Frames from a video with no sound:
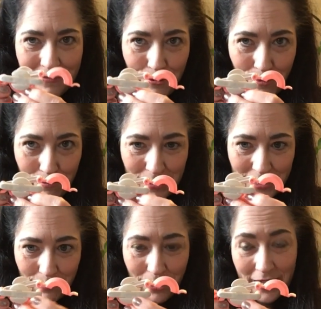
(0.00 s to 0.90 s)
you won't be
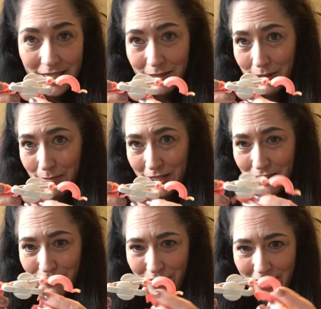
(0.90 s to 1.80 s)
surprised maybe
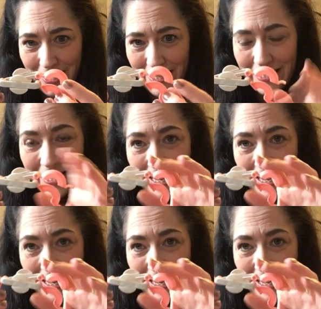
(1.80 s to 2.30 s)
to find